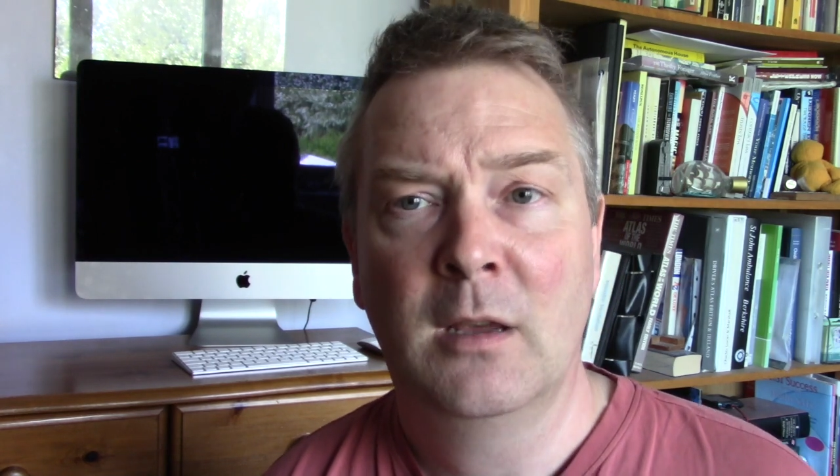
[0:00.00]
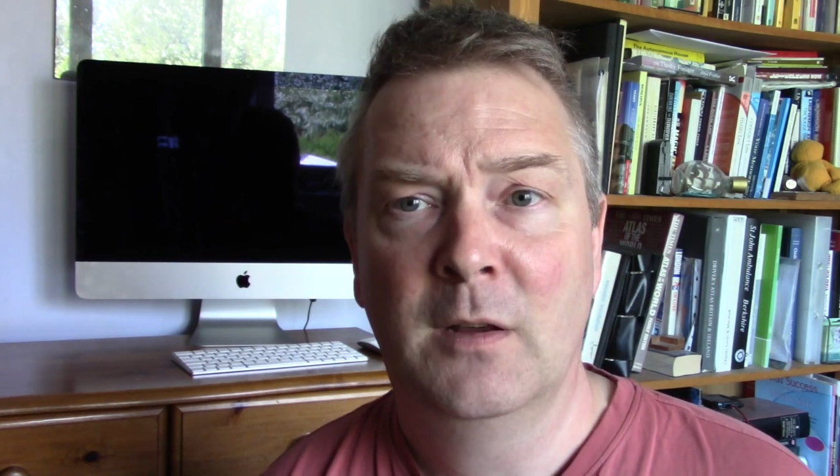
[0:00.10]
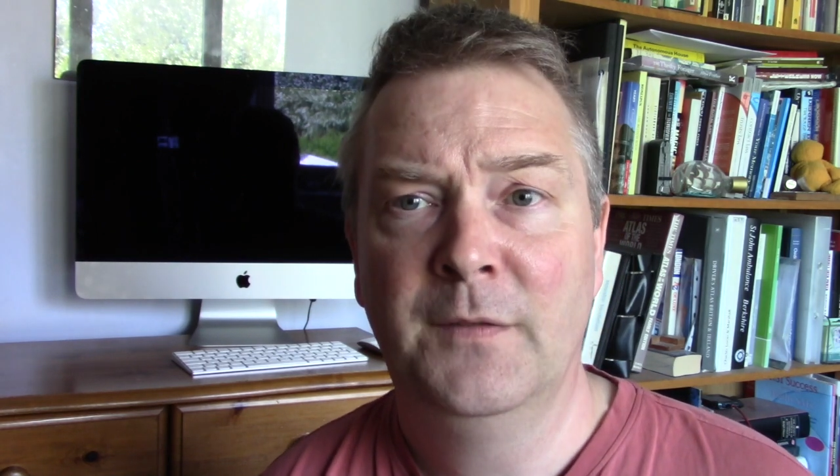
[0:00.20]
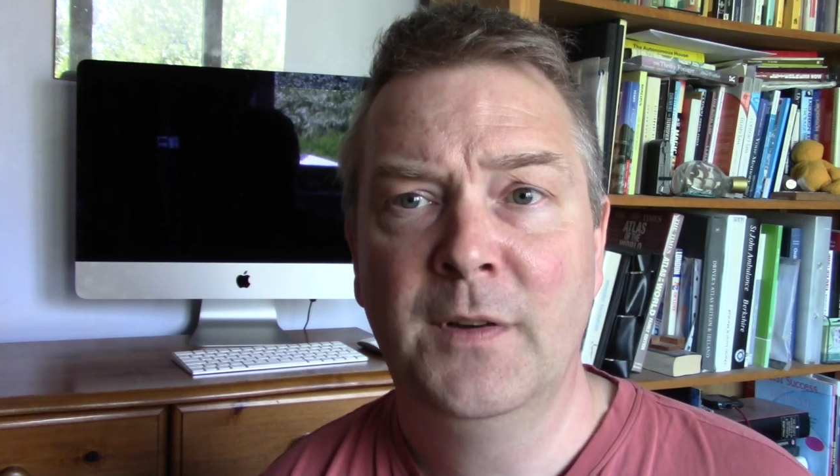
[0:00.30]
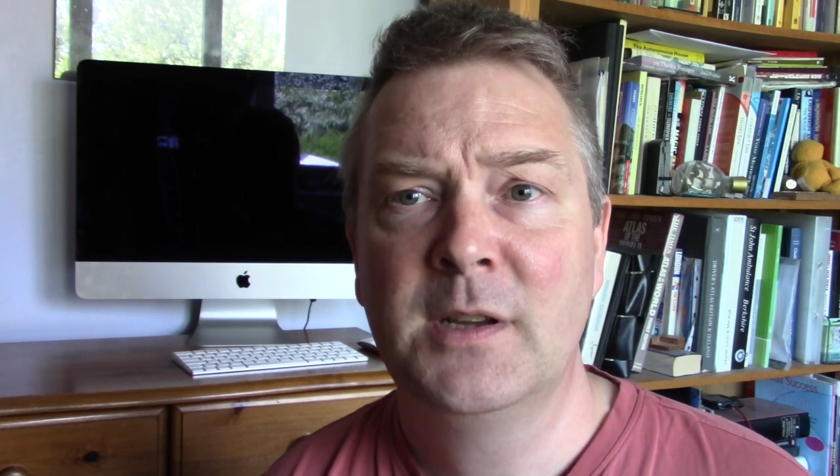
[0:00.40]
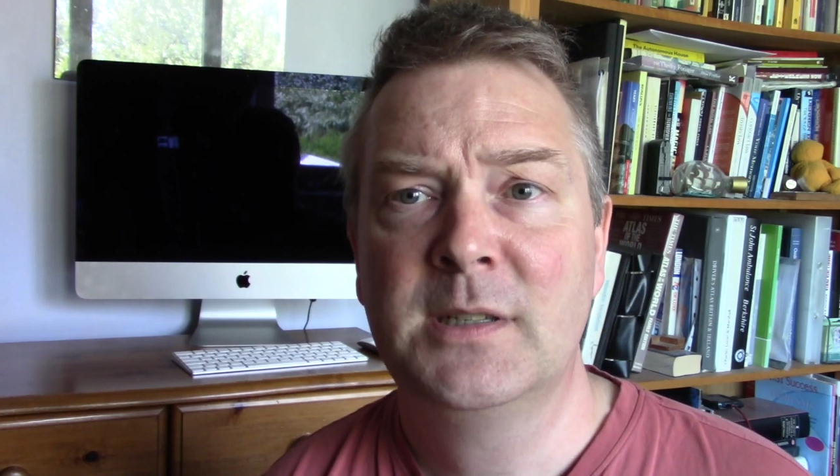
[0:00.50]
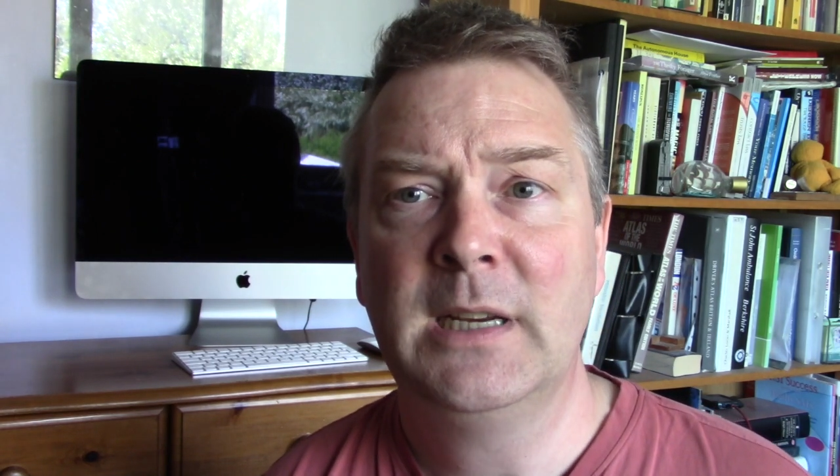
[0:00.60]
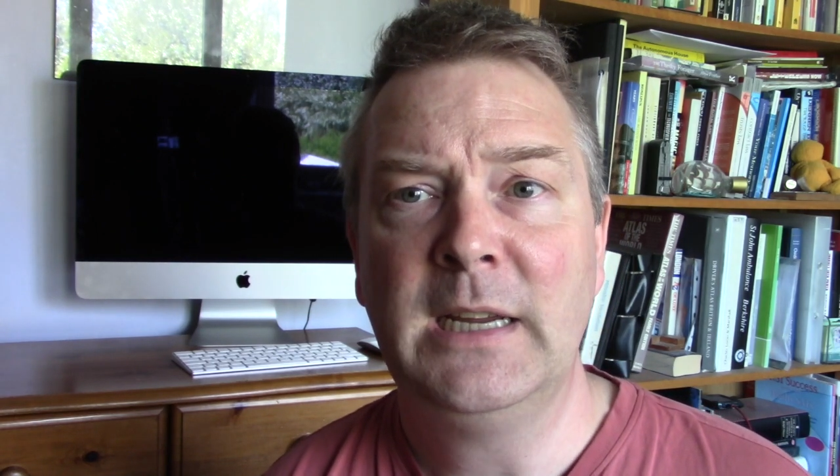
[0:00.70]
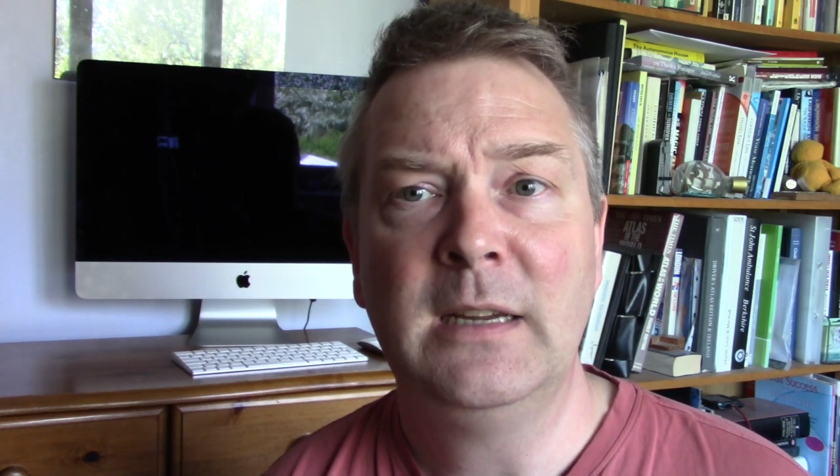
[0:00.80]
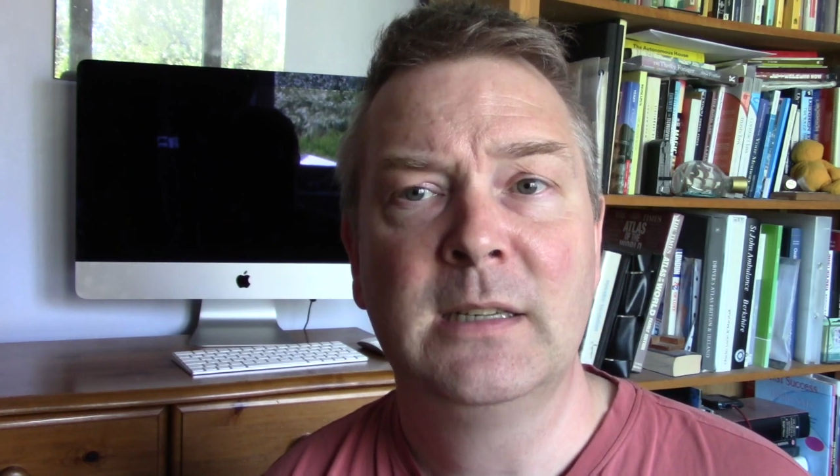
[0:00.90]

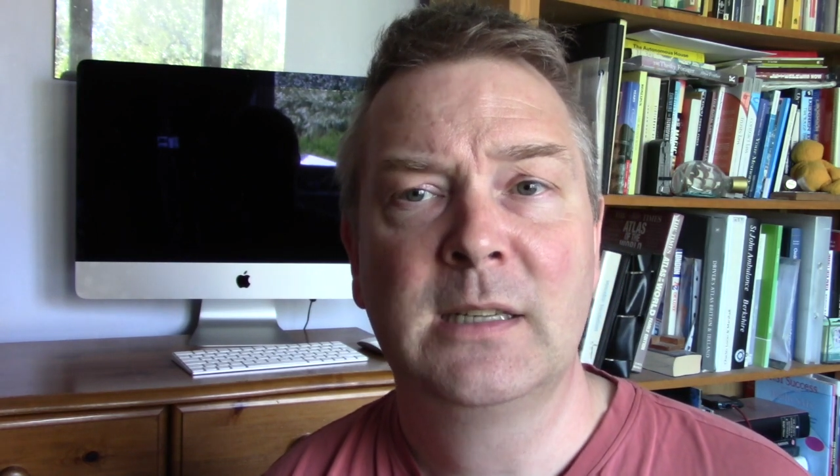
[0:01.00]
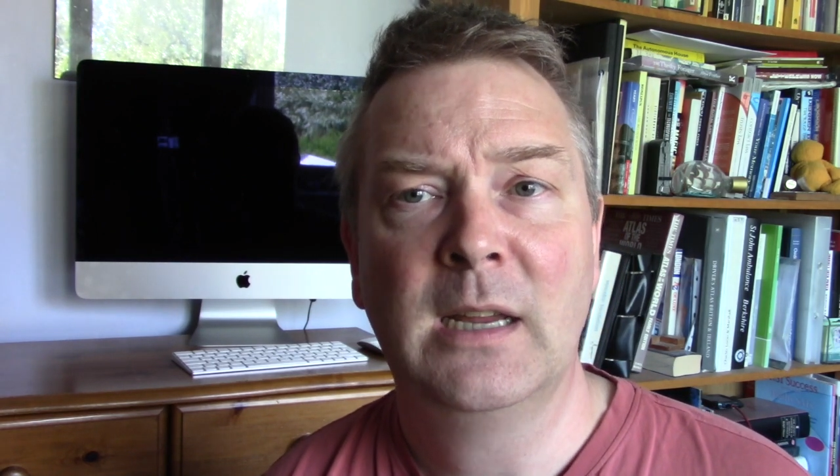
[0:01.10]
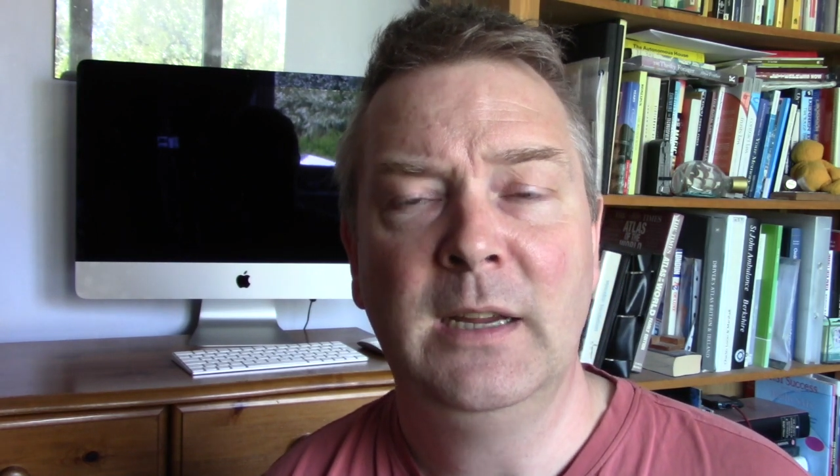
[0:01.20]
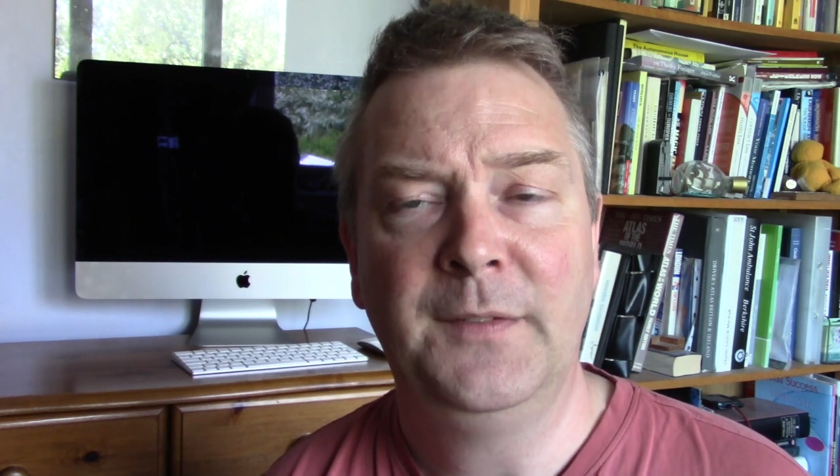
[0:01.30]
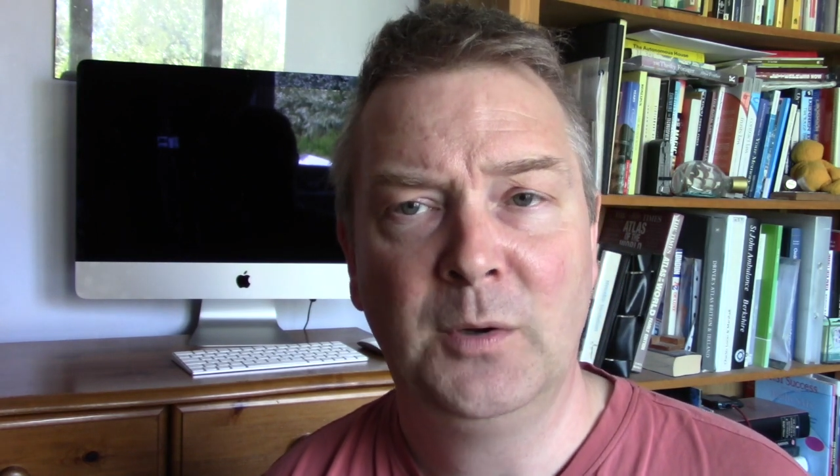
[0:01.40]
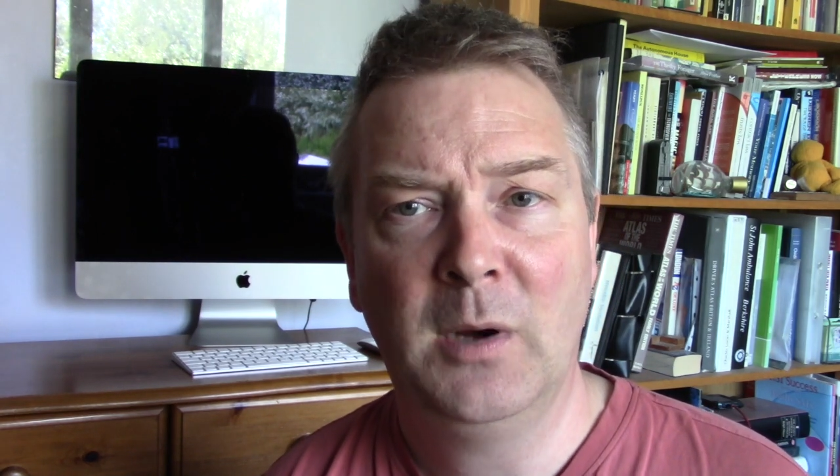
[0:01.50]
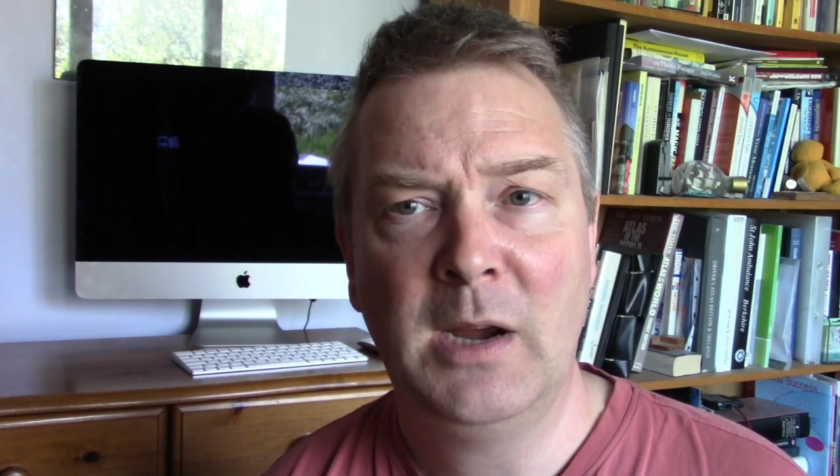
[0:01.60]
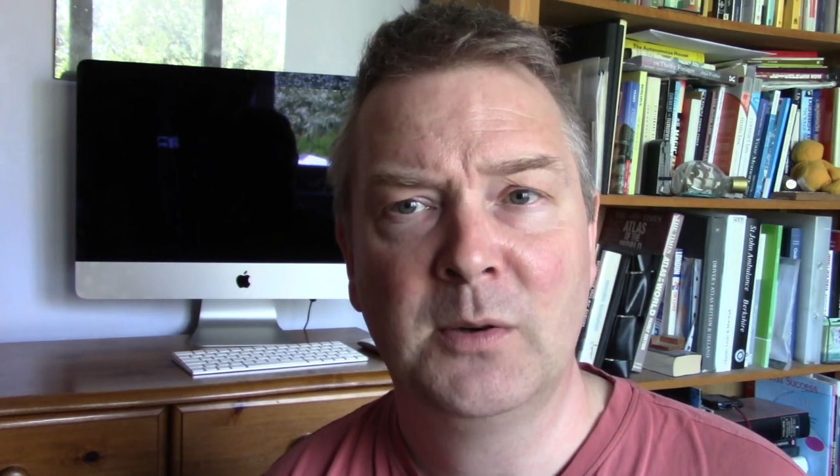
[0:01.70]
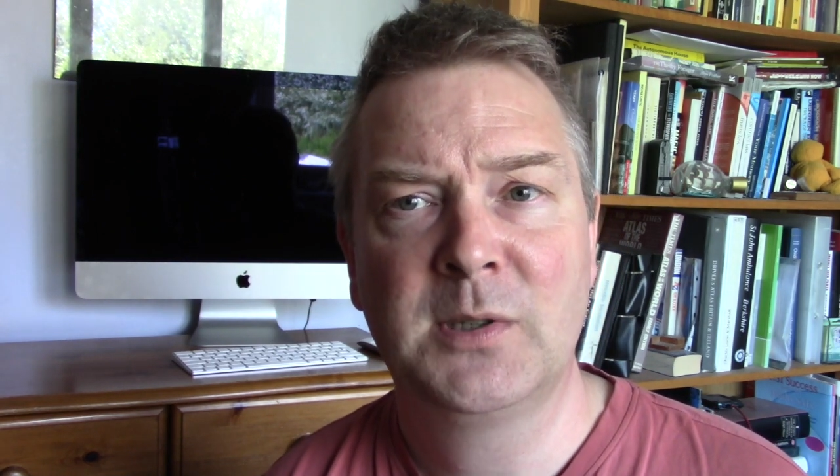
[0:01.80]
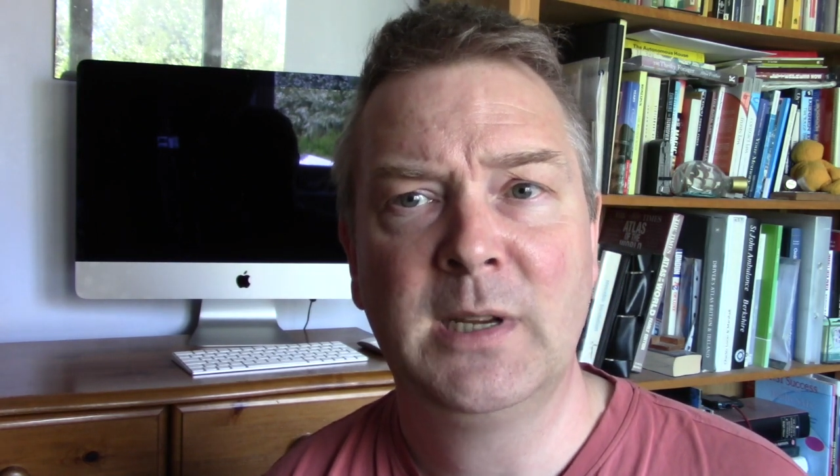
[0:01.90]
Conversely, if your
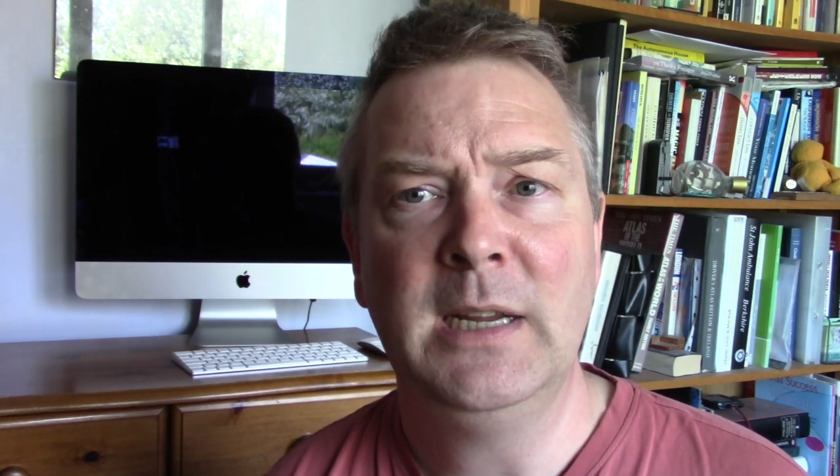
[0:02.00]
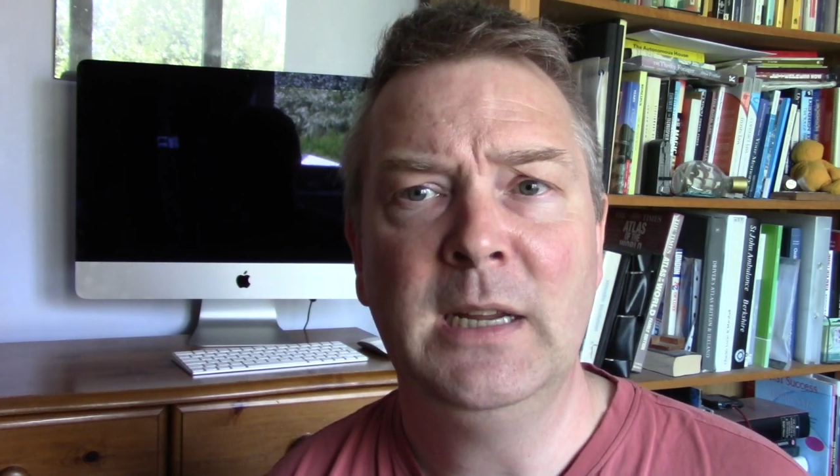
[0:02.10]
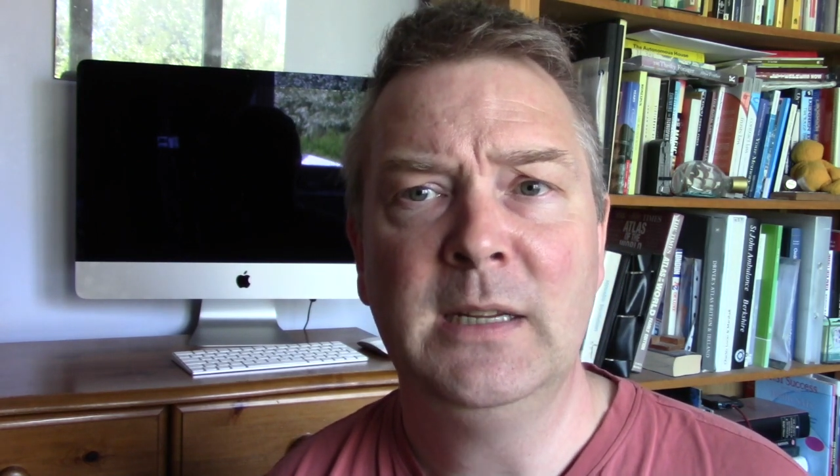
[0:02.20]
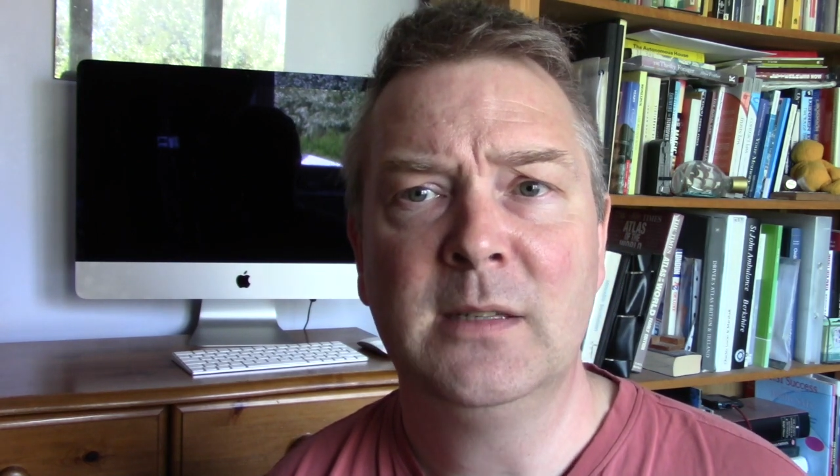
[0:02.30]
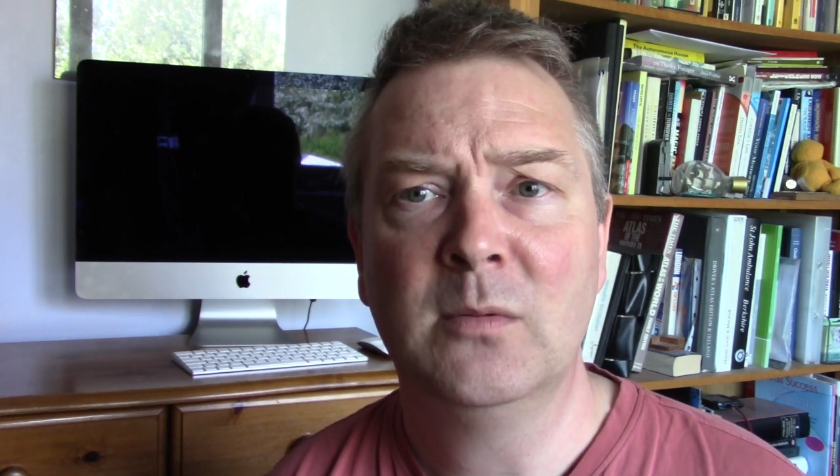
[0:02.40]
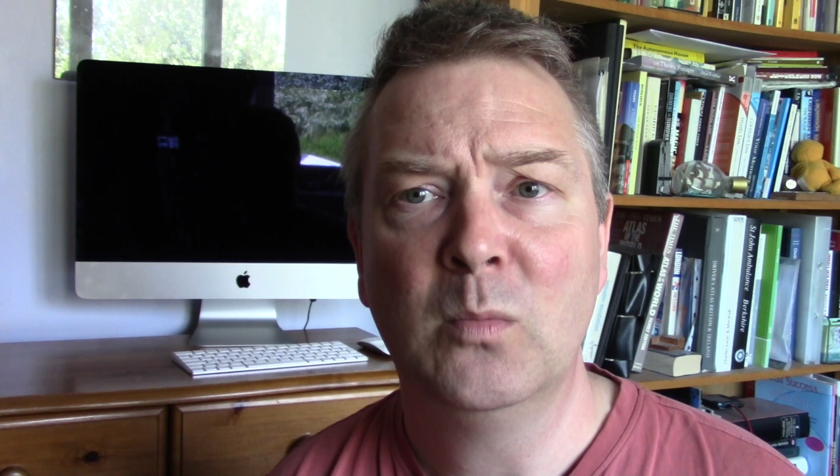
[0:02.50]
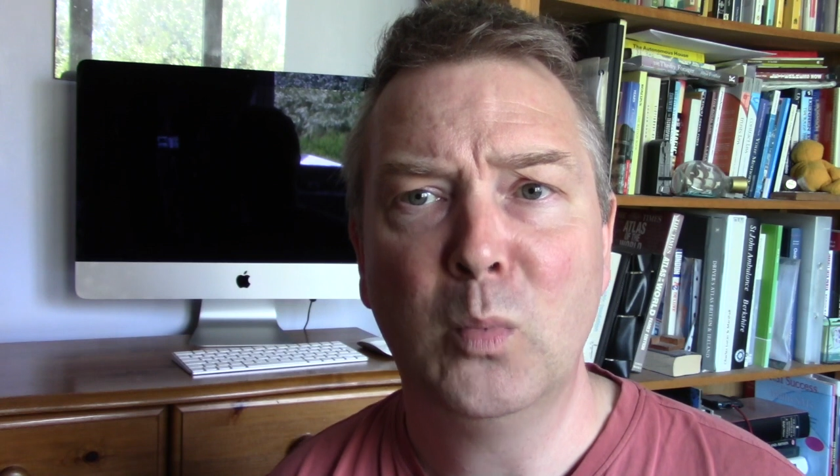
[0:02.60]
house is